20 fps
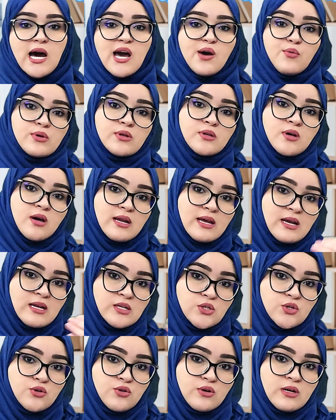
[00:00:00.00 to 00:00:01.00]
I would not
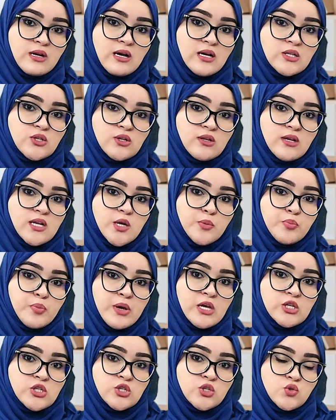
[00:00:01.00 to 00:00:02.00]
enter an isolated
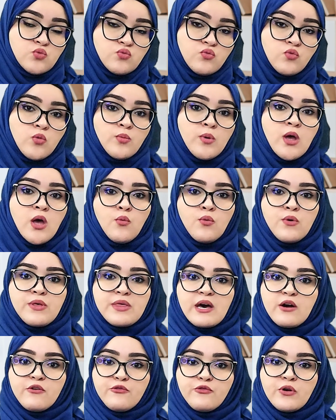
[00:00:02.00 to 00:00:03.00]
patient's room
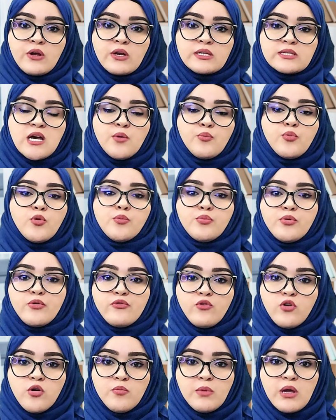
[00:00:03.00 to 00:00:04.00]
without, for example,
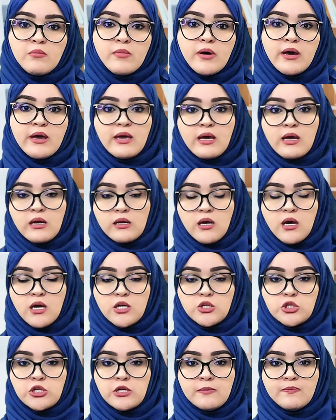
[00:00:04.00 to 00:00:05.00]
performing my hand
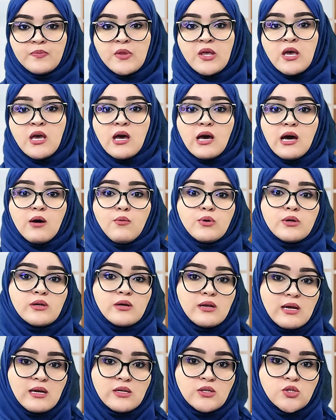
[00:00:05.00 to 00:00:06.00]
hygiene. I would
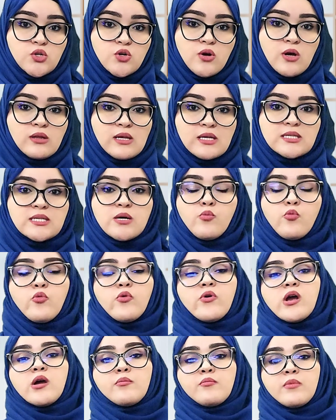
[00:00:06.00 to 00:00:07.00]
not enter unless I'm
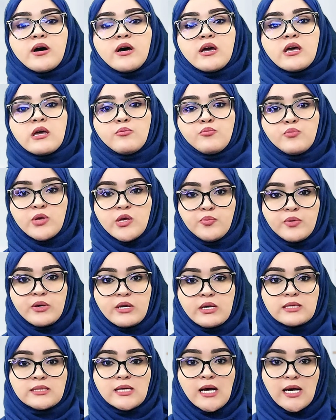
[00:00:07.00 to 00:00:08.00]
wearing my P
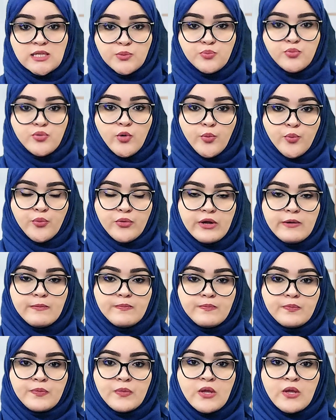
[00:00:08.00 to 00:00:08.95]
P Es as appropriate.